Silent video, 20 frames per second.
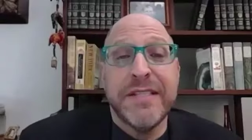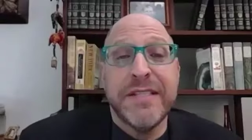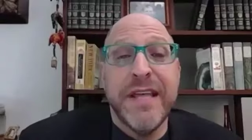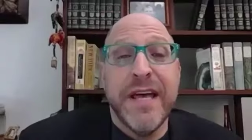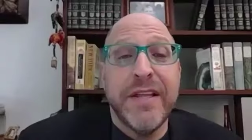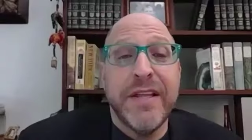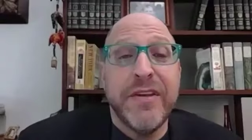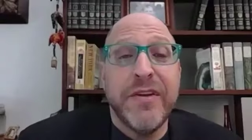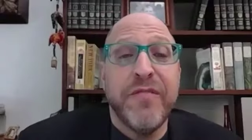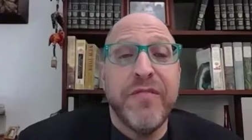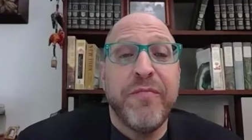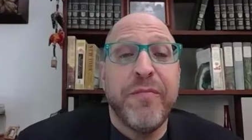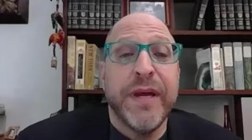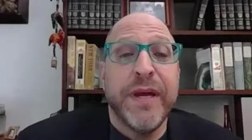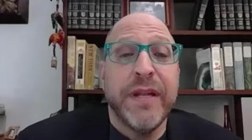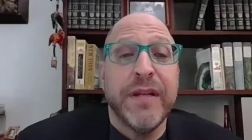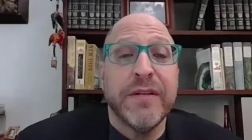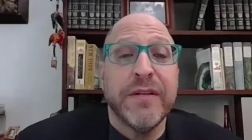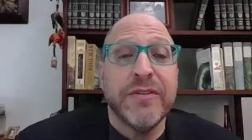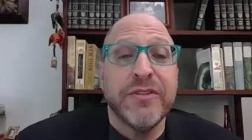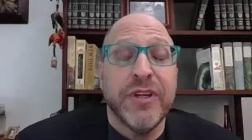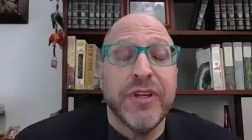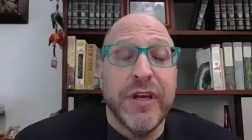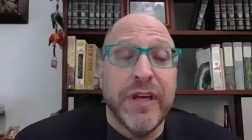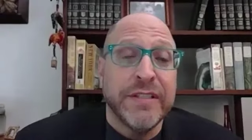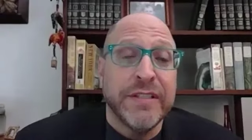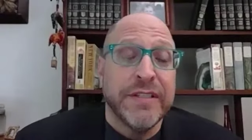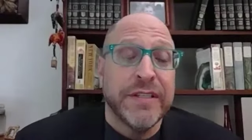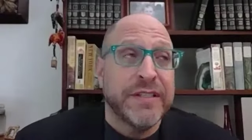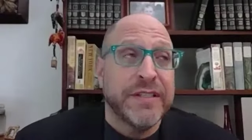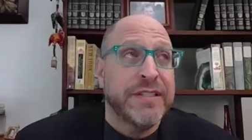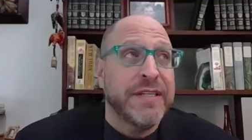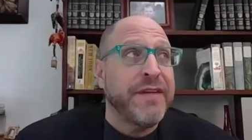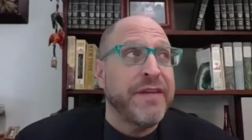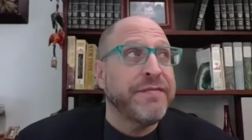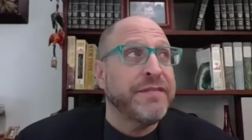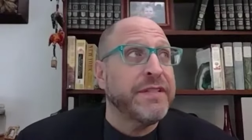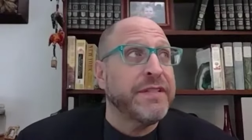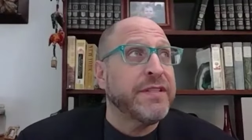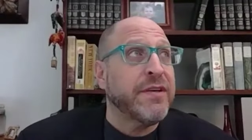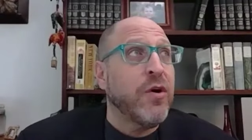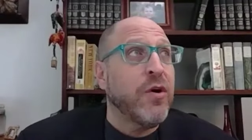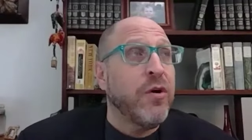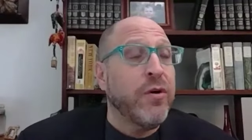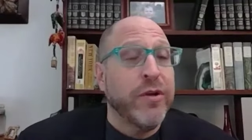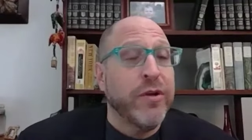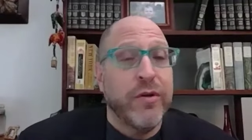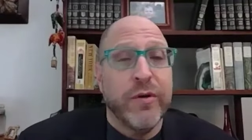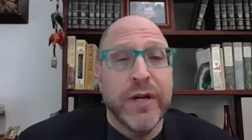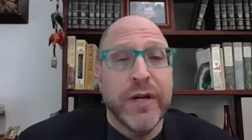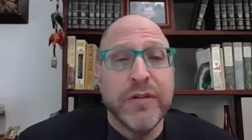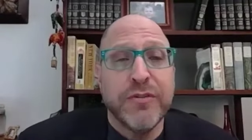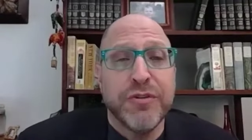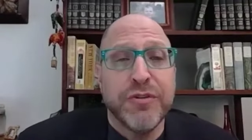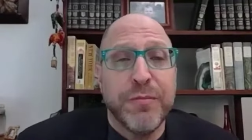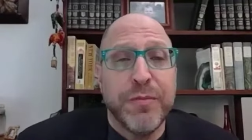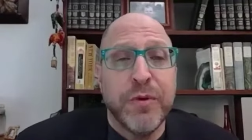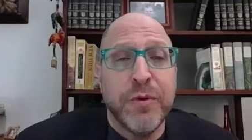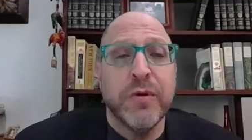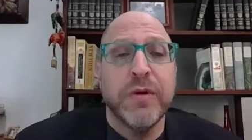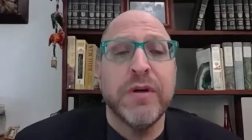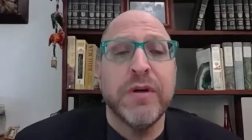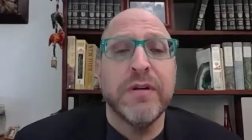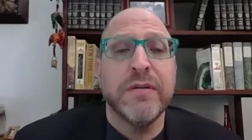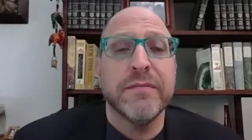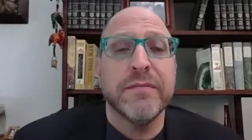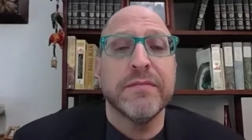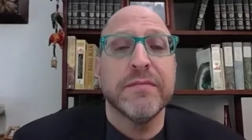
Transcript: then, you've been, is it safe to call you an entrepreneur?